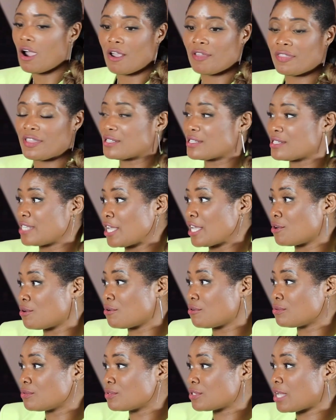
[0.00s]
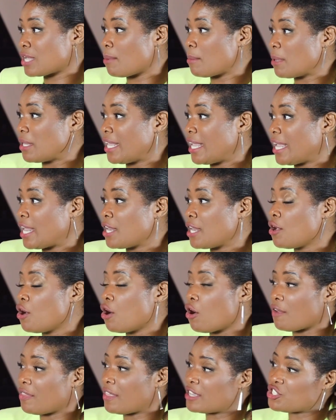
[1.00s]
Are there singles coming in?
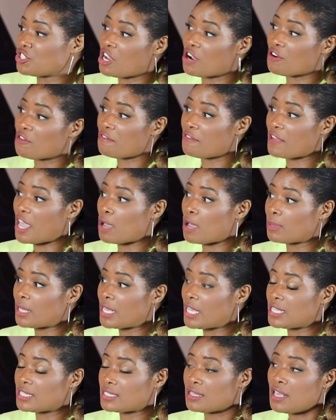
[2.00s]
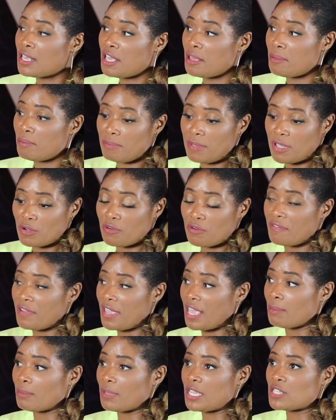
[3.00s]
Are there young families, middle
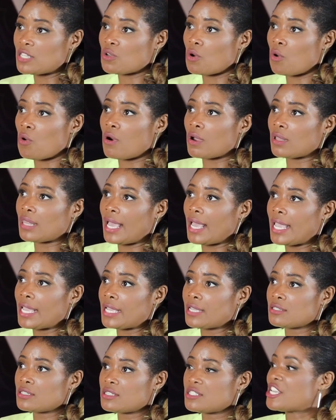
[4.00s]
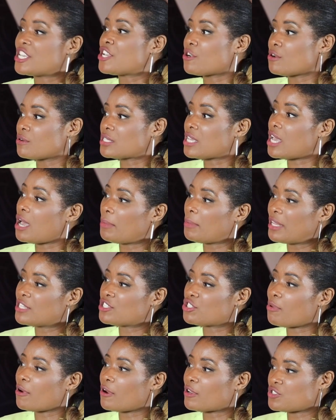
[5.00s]
families, or like seniors coming
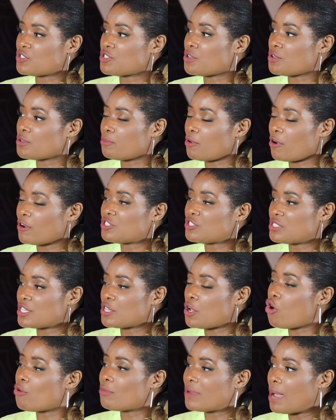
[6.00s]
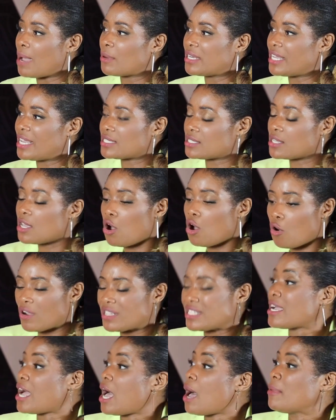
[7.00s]
into purchasing home nowadays?
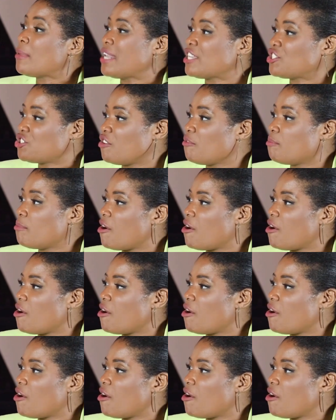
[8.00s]
Or is it a combination of